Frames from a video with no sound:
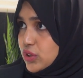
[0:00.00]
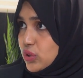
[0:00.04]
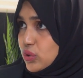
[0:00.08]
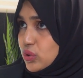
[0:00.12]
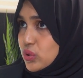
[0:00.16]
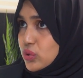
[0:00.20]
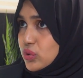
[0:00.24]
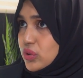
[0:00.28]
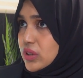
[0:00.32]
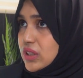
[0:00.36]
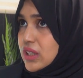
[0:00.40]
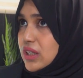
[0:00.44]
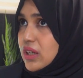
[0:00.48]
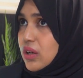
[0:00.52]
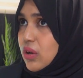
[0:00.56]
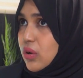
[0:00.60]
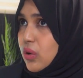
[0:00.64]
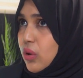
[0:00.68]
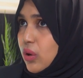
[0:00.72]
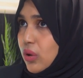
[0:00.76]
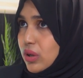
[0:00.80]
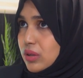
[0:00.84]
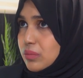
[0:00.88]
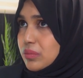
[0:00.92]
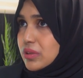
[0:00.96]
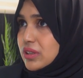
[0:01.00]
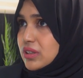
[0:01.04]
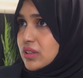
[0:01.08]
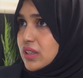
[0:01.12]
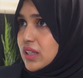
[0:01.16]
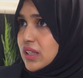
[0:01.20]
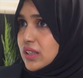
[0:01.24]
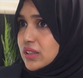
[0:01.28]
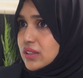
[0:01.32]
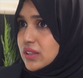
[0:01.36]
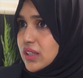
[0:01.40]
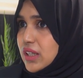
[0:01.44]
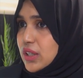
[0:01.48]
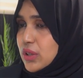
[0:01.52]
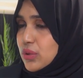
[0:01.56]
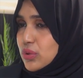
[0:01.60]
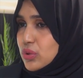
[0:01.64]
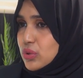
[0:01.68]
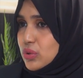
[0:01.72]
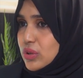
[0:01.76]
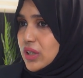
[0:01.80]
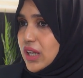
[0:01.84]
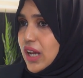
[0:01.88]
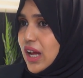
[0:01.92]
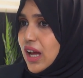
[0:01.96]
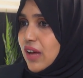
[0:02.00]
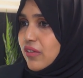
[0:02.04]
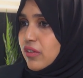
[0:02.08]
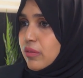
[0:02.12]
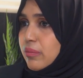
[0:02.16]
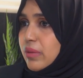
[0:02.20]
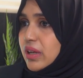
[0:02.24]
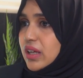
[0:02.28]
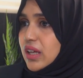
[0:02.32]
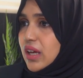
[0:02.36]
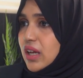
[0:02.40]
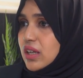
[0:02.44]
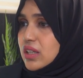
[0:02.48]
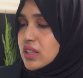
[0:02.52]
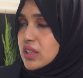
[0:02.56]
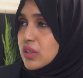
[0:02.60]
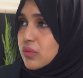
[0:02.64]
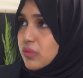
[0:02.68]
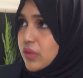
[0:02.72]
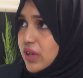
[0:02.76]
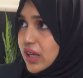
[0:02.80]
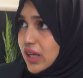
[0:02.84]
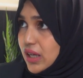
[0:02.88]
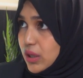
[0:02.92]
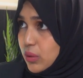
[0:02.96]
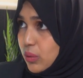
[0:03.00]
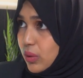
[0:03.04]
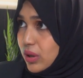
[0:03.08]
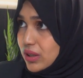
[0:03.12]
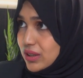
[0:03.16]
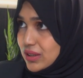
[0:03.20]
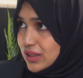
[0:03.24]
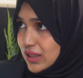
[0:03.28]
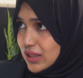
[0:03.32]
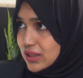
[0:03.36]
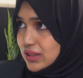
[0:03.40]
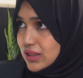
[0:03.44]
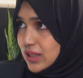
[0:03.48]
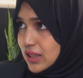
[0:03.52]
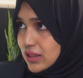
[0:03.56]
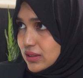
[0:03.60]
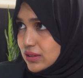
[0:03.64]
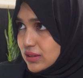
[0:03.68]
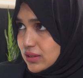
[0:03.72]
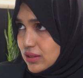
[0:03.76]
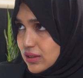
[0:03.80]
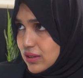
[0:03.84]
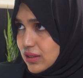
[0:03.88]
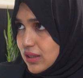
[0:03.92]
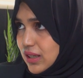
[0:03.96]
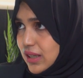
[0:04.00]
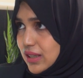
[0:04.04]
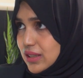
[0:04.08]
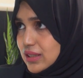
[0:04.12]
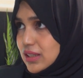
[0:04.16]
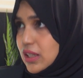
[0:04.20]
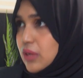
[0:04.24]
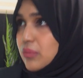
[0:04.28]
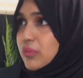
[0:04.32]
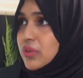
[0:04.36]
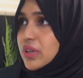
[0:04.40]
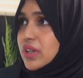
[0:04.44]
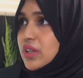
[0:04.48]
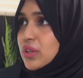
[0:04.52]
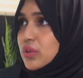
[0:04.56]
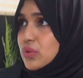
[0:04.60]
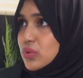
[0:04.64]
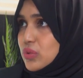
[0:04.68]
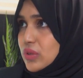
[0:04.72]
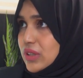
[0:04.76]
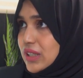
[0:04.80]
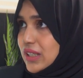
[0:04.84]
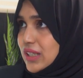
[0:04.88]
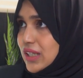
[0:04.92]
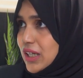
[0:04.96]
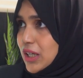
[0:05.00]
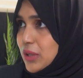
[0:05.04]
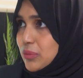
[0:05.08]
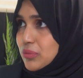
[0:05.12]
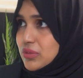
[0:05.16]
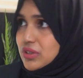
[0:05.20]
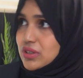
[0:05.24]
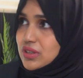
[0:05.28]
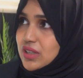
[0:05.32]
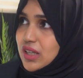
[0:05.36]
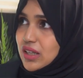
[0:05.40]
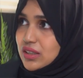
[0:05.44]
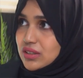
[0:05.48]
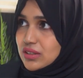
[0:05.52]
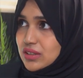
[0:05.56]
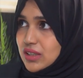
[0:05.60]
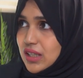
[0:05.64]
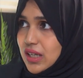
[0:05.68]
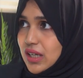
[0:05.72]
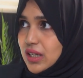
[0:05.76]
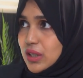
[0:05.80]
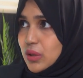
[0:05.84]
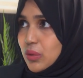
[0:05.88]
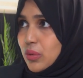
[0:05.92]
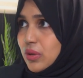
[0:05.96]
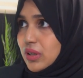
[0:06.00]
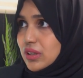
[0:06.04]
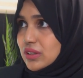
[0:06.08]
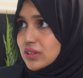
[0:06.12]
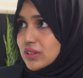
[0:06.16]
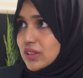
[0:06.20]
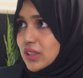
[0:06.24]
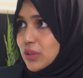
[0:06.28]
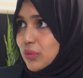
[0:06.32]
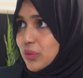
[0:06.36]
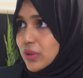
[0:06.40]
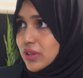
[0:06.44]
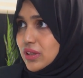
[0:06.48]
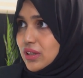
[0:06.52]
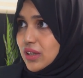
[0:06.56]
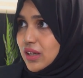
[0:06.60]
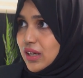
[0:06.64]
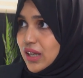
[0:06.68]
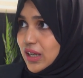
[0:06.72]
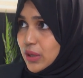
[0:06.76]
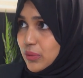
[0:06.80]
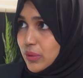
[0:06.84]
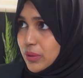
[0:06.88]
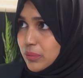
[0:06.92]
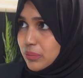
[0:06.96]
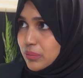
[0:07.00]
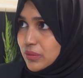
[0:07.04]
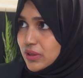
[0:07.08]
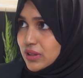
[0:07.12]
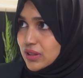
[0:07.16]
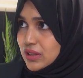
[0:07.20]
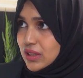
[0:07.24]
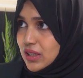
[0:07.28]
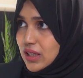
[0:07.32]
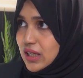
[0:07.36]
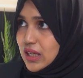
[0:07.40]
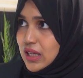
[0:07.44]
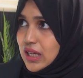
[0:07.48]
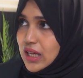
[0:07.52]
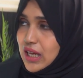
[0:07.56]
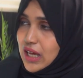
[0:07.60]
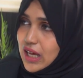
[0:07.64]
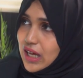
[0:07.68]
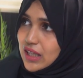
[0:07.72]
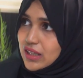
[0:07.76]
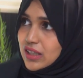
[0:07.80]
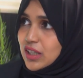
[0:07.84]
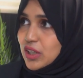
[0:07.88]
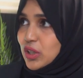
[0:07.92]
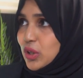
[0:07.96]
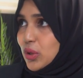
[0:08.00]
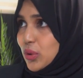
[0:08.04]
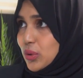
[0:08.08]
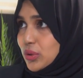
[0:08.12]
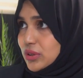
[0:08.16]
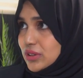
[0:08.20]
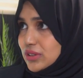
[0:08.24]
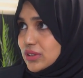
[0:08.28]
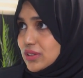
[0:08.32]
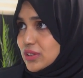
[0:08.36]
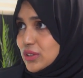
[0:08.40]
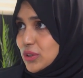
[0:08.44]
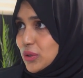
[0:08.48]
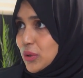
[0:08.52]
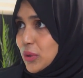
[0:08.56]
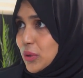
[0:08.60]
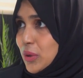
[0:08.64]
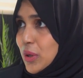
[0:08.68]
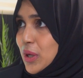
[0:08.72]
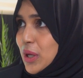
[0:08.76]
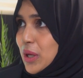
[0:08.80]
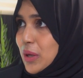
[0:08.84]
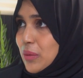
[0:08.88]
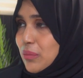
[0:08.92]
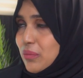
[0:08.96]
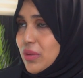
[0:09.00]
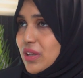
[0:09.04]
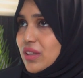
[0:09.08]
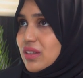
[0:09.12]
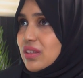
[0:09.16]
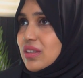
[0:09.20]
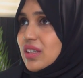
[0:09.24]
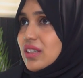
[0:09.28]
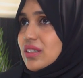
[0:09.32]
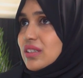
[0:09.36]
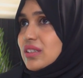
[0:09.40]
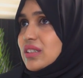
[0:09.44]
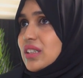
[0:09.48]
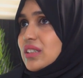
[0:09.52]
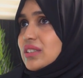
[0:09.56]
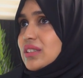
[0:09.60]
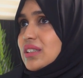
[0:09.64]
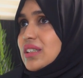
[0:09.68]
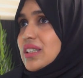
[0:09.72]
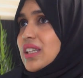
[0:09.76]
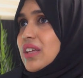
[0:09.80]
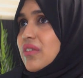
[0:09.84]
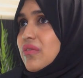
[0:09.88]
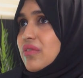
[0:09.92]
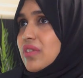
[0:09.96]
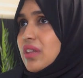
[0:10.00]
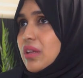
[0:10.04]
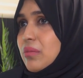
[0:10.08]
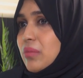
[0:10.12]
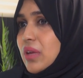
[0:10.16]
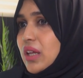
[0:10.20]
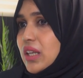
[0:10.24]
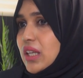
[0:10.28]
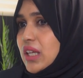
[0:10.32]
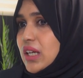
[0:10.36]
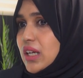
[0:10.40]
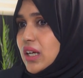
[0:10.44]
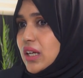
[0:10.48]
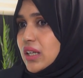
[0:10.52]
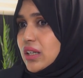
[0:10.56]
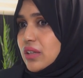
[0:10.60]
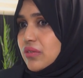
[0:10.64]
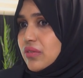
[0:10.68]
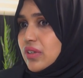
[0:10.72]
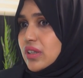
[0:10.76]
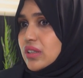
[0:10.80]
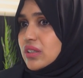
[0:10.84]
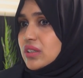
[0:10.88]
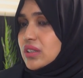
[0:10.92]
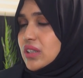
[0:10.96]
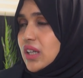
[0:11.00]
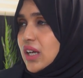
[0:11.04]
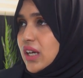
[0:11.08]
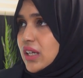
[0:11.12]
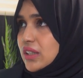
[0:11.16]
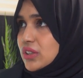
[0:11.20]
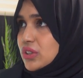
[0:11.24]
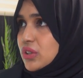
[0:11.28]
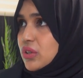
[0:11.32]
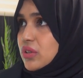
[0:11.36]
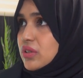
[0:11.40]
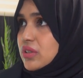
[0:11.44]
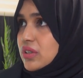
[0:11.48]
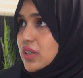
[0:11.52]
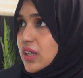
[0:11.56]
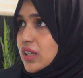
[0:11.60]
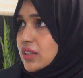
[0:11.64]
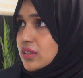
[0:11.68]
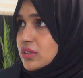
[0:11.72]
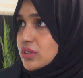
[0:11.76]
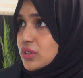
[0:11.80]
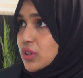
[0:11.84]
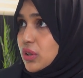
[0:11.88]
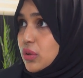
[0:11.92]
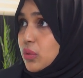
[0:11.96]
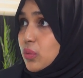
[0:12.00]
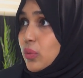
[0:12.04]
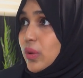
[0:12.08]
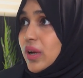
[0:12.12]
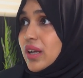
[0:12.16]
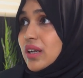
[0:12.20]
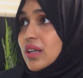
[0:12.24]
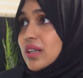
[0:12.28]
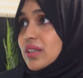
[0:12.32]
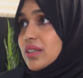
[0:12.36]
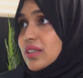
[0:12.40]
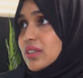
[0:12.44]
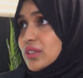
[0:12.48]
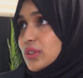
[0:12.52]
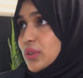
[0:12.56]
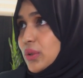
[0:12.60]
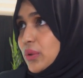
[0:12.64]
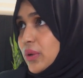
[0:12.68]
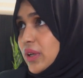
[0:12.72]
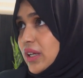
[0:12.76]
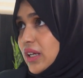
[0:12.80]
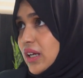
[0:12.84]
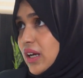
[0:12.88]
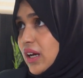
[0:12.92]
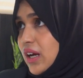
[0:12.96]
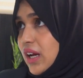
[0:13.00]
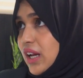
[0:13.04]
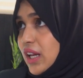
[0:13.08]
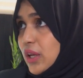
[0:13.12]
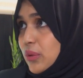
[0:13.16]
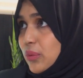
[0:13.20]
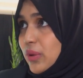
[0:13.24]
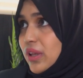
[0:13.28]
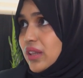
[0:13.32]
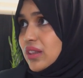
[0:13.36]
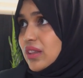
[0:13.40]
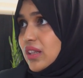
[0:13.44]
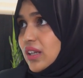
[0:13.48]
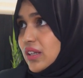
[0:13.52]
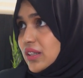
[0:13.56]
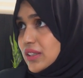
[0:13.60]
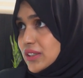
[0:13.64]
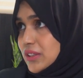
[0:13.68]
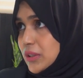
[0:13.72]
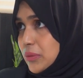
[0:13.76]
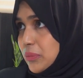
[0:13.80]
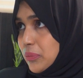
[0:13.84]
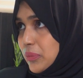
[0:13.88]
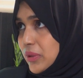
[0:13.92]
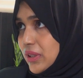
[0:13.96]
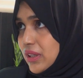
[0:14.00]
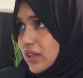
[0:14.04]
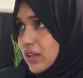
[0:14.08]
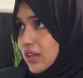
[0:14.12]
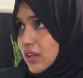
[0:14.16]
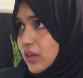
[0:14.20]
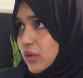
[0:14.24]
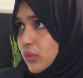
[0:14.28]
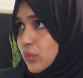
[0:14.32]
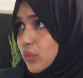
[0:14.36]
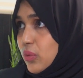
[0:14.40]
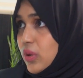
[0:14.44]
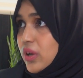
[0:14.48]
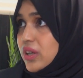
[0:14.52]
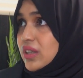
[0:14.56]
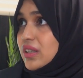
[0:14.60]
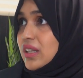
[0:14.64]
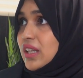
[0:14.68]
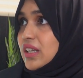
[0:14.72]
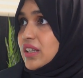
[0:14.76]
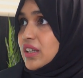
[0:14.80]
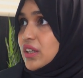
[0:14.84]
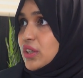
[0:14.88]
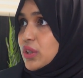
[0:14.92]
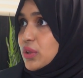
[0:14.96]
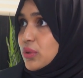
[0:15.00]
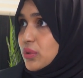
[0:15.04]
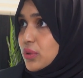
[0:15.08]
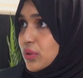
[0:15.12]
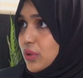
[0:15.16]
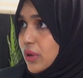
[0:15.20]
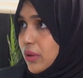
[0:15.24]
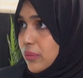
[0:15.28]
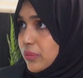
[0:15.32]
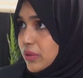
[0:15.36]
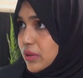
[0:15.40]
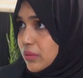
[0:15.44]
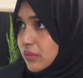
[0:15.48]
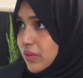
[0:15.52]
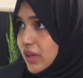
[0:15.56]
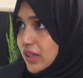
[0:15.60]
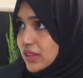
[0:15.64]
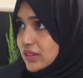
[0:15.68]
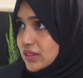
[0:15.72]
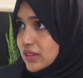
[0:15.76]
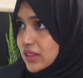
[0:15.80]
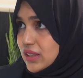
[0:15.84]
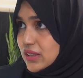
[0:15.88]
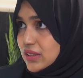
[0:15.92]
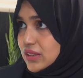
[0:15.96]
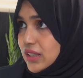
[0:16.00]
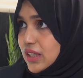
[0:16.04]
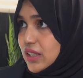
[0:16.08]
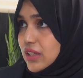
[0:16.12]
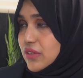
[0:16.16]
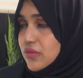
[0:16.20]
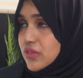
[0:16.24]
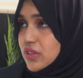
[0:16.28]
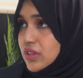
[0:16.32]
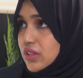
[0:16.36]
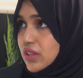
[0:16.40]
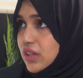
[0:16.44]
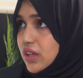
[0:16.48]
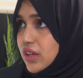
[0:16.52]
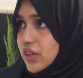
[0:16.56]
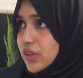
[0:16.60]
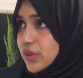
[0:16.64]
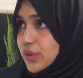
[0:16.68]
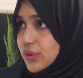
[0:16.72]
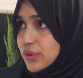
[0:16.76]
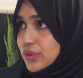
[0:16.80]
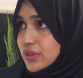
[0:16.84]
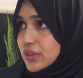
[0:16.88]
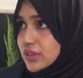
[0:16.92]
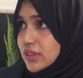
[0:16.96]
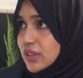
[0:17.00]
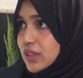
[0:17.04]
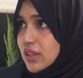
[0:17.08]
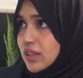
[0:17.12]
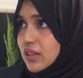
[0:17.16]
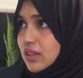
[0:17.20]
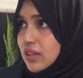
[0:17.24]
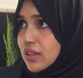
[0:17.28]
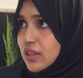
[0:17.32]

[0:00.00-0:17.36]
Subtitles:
Usually all buildings, they usually have a mechanism where air quality is tested. Like somebody usually comes, tests the air quality with an equipment and then goes. So but this doesn't give them any kind of insights or trends on when it is going high, when there is a peak, what they can do to optimize these kind of scenarios.